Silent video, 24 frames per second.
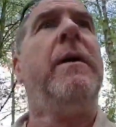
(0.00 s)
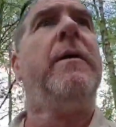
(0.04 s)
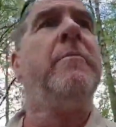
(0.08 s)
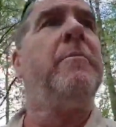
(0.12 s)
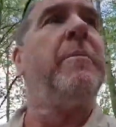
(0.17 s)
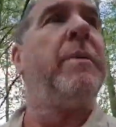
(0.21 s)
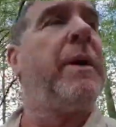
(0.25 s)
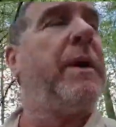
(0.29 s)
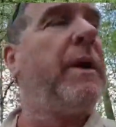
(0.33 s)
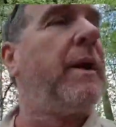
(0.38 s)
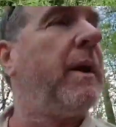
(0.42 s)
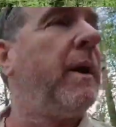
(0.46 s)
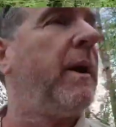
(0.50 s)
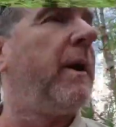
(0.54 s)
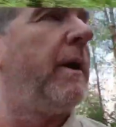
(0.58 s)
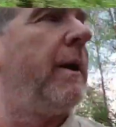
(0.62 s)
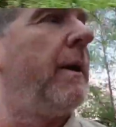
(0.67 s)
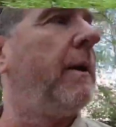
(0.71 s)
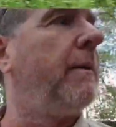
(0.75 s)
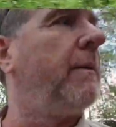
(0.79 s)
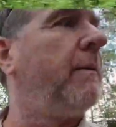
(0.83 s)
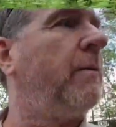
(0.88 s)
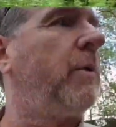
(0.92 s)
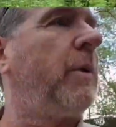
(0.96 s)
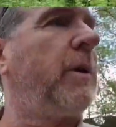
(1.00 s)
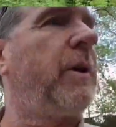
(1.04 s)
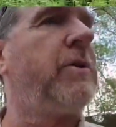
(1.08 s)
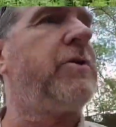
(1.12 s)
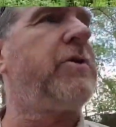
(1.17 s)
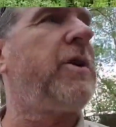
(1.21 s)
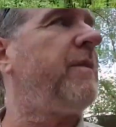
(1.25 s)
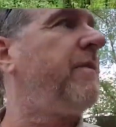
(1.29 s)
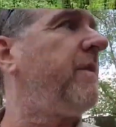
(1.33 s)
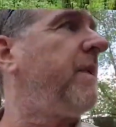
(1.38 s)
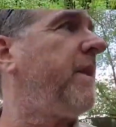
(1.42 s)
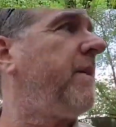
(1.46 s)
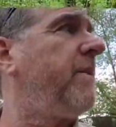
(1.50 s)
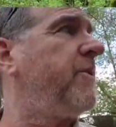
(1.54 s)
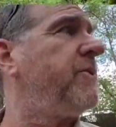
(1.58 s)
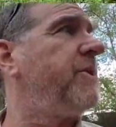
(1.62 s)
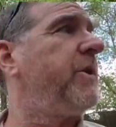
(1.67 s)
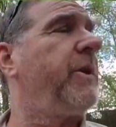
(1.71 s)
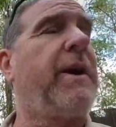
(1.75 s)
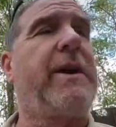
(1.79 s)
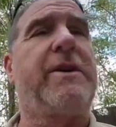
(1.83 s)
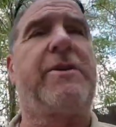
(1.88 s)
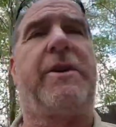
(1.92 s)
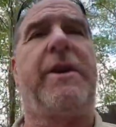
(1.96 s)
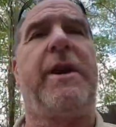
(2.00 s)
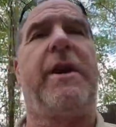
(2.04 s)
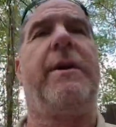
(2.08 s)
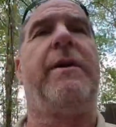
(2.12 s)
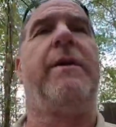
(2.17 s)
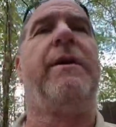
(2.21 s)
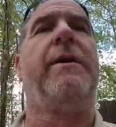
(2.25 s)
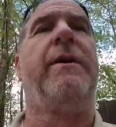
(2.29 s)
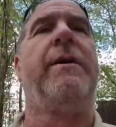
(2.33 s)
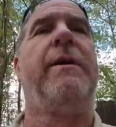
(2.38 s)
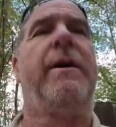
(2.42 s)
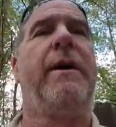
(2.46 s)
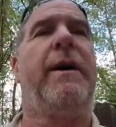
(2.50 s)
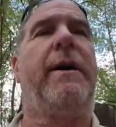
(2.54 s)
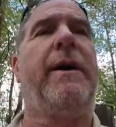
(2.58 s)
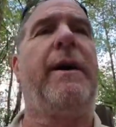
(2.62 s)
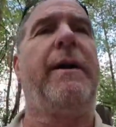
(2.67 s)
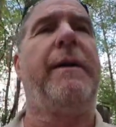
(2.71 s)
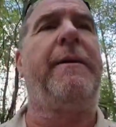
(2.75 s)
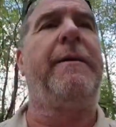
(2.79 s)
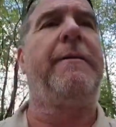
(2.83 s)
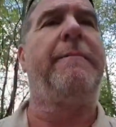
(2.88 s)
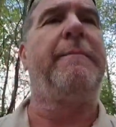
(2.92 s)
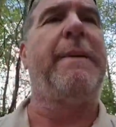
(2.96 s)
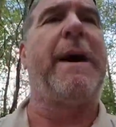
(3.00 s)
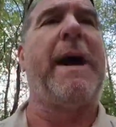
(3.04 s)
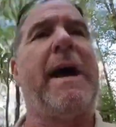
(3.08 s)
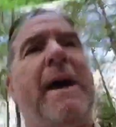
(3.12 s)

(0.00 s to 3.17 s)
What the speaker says: But we're gonna try to find another geocache right now. All right, bye.